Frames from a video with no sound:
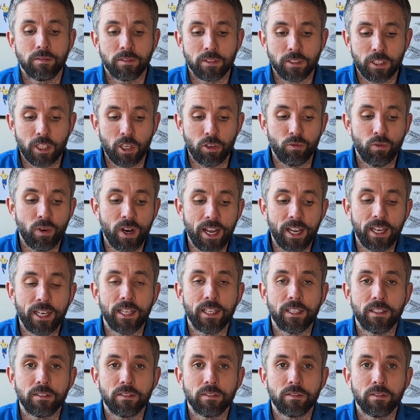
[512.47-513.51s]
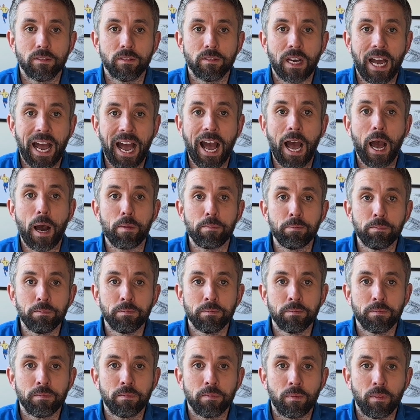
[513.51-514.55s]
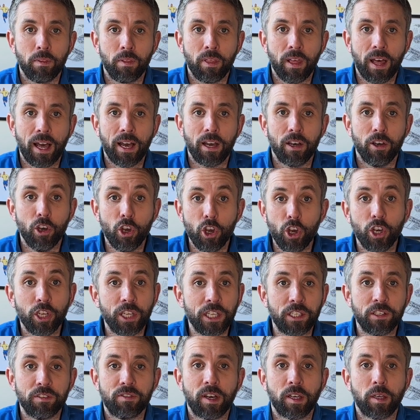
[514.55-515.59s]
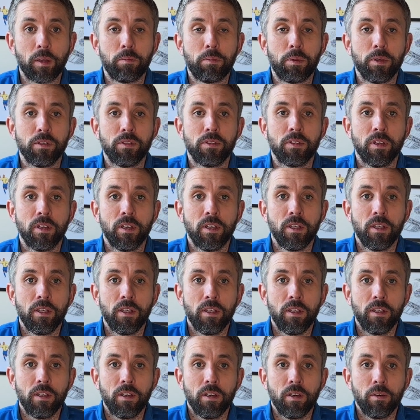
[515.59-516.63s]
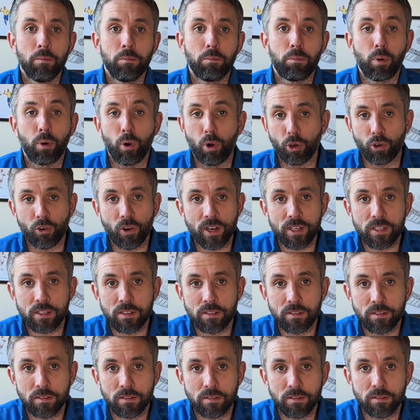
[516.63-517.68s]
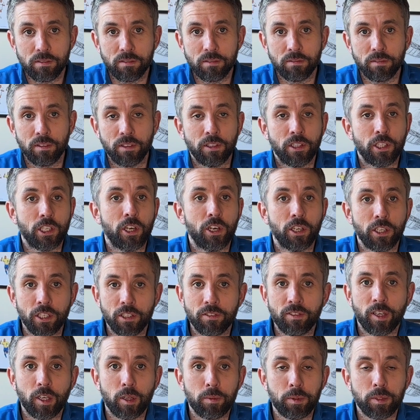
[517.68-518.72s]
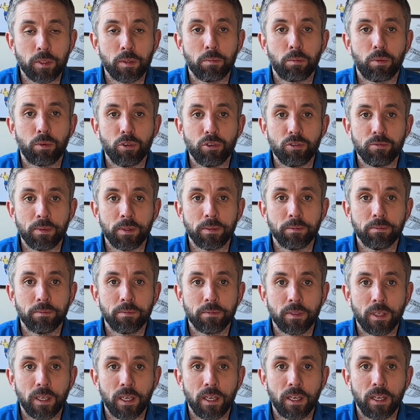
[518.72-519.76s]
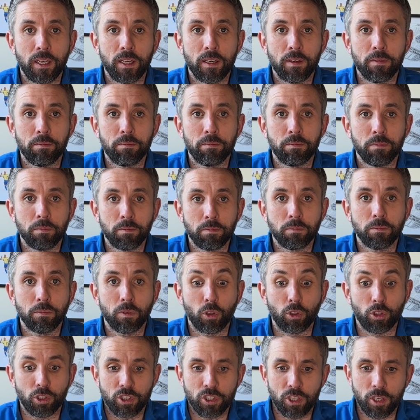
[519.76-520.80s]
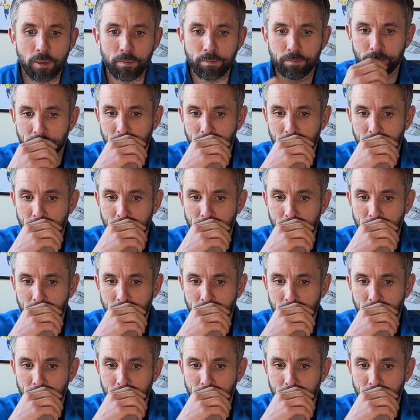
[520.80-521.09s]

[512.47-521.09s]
can really harm that early developers' progress and the early developers' improvement longer term.